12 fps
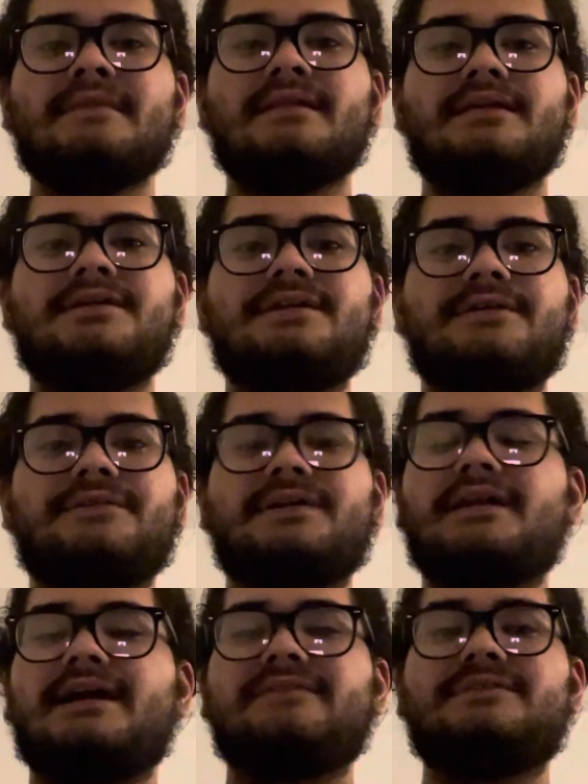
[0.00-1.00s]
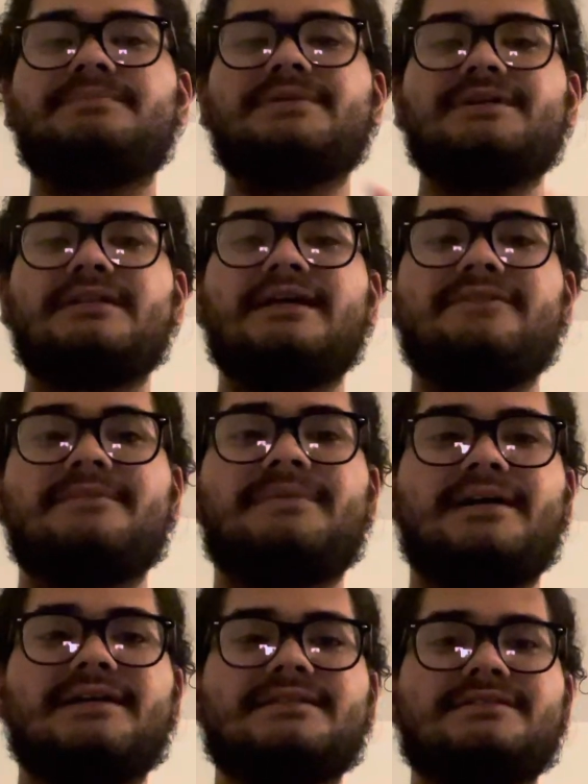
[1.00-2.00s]
you're going to have to put your life on
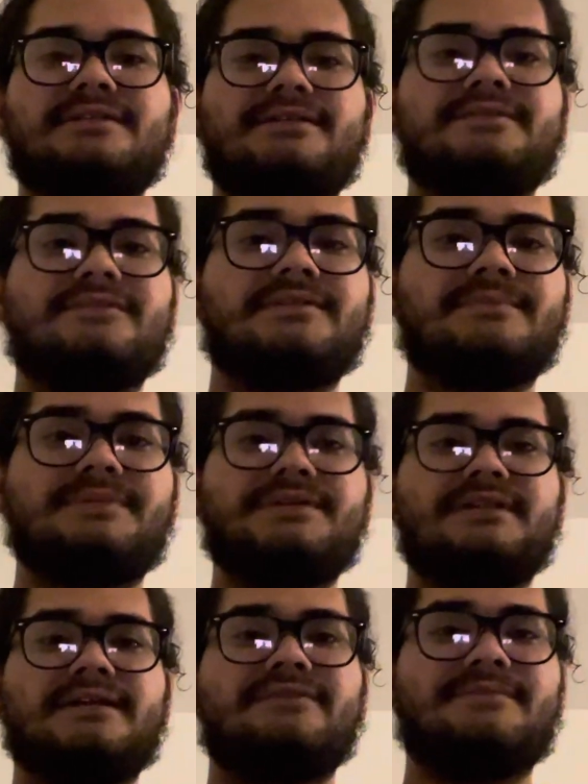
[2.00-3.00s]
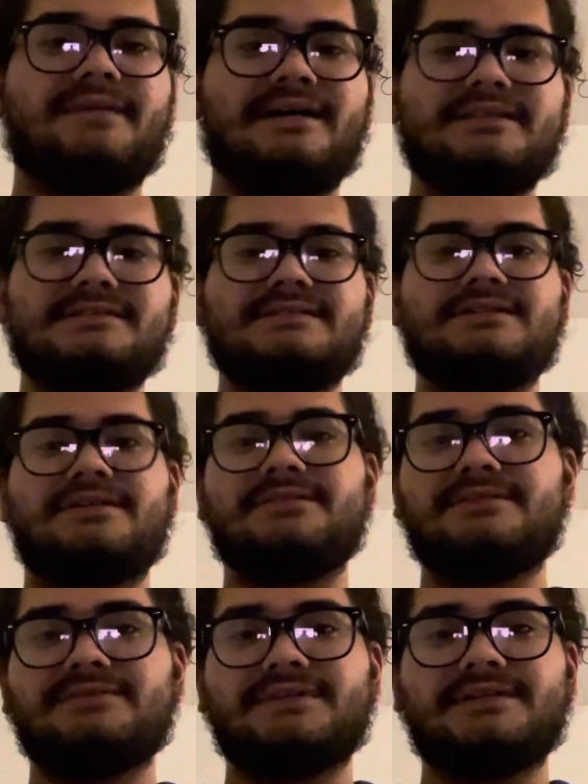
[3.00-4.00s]
pause, start over, put your life on pause, start
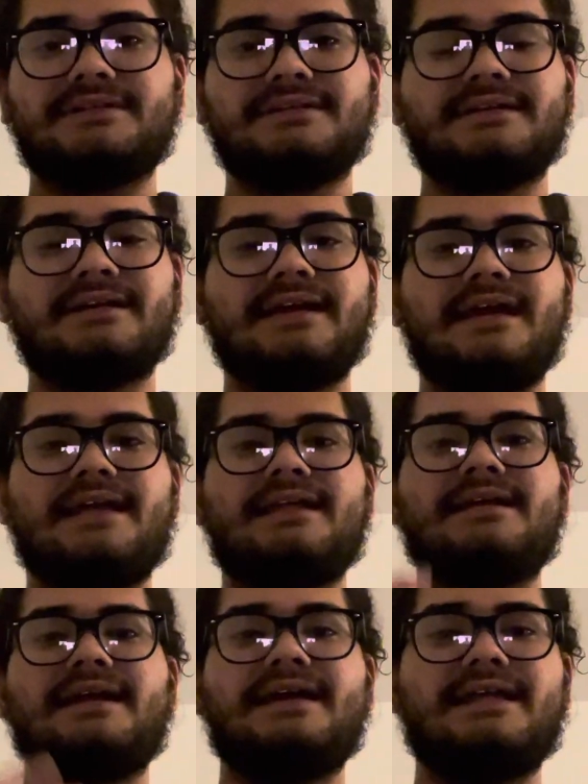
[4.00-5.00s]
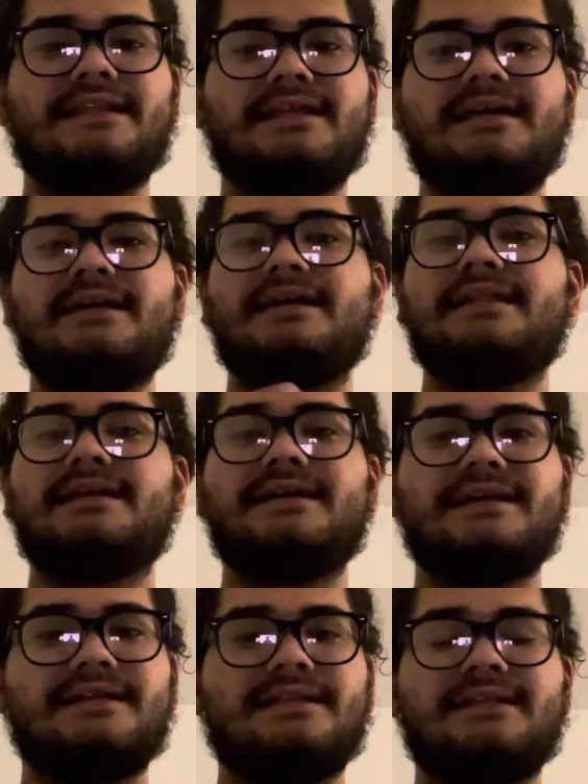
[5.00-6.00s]
over, and again, and
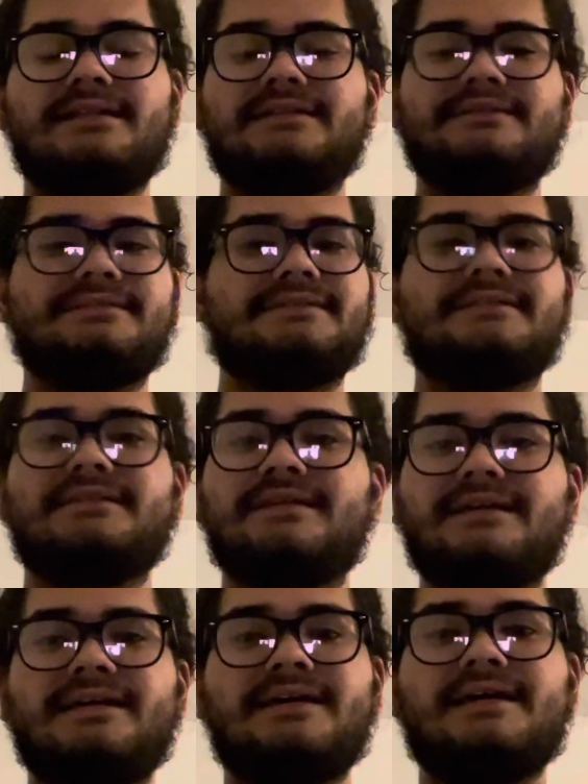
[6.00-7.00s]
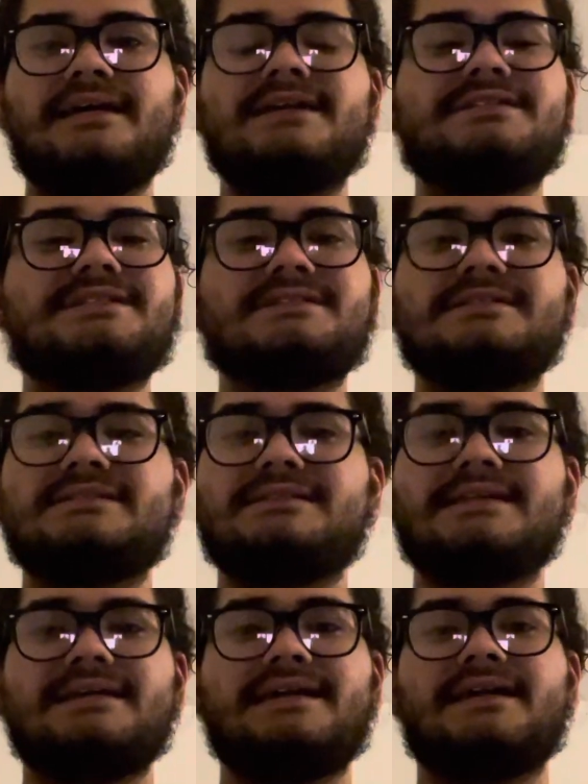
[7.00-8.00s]
again. And it just
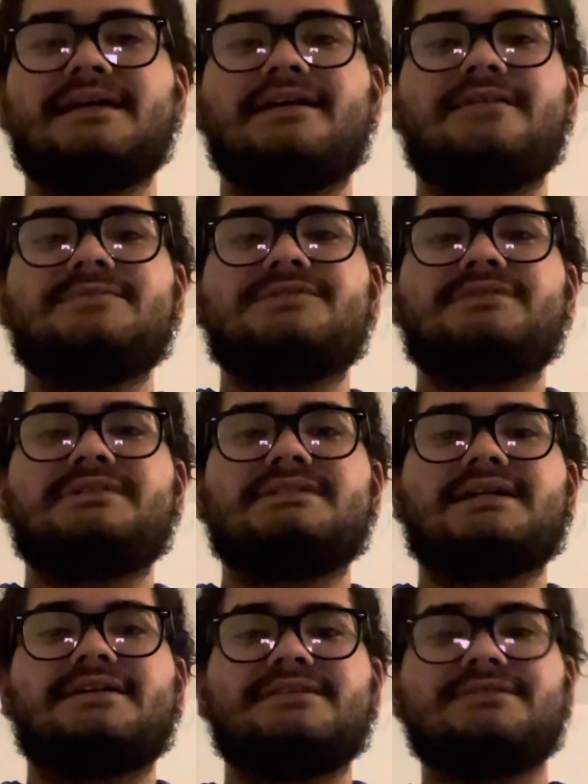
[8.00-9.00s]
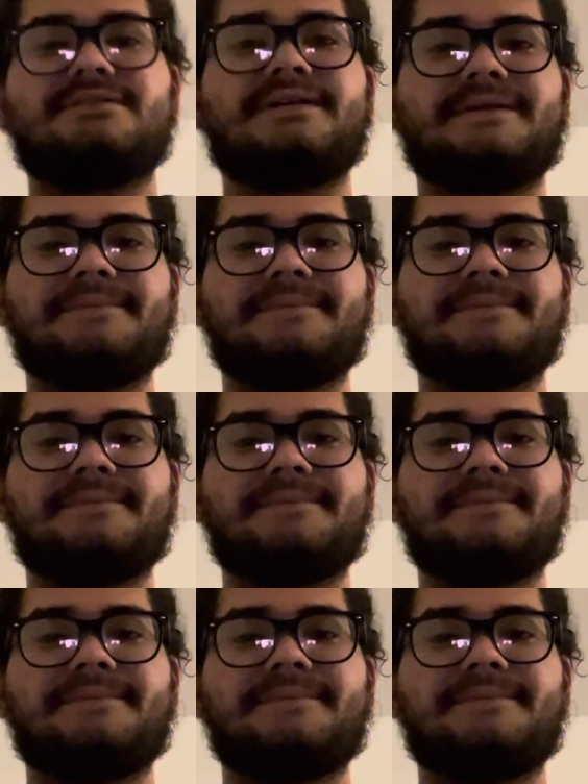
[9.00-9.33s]
comes with the territory.